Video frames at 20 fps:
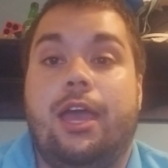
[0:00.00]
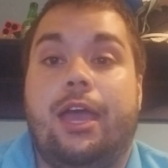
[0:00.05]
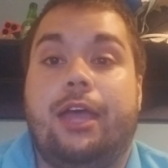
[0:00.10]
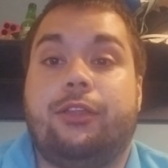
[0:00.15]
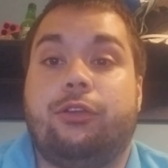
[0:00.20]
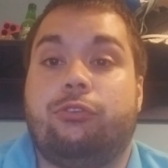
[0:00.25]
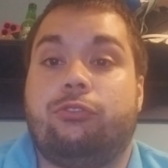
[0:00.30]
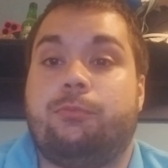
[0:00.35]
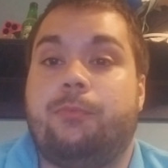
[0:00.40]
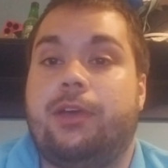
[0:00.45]

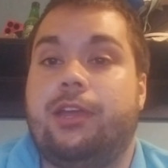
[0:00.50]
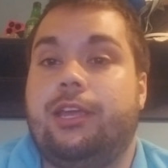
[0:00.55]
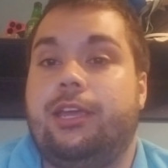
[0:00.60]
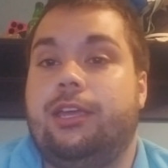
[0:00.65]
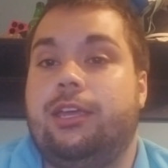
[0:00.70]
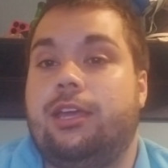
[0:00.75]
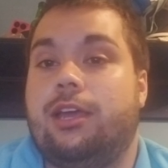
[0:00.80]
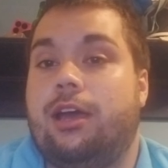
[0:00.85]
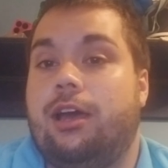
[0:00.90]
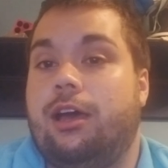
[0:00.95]
There's
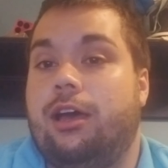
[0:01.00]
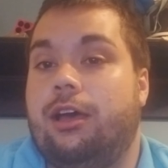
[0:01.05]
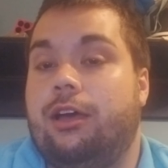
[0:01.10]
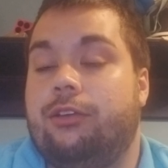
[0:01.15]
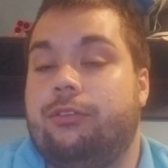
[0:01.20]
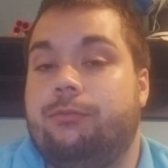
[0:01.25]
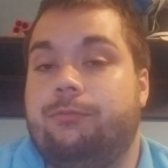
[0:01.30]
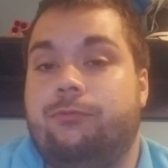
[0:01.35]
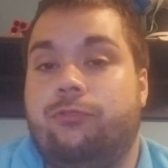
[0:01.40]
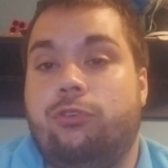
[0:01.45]
many
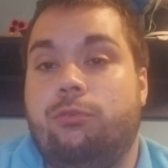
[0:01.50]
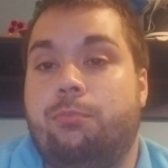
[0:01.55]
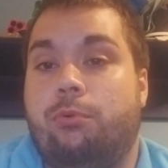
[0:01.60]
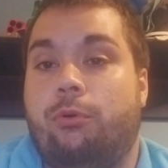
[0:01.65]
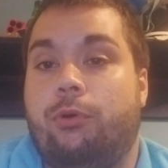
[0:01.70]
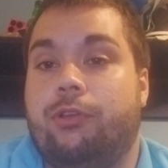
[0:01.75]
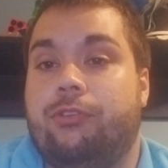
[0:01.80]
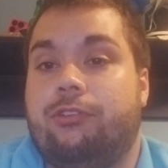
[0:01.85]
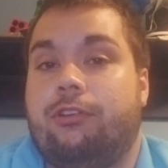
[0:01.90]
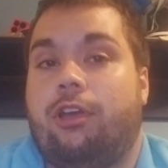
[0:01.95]

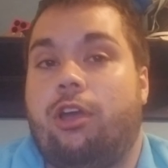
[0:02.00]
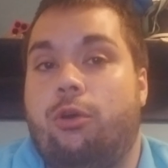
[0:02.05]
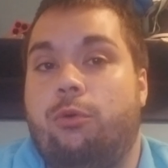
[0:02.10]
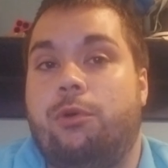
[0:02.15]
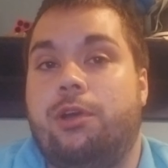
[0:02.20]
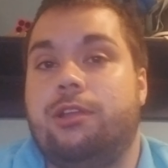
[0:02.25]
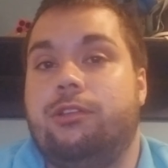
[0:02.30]
viewpoints that go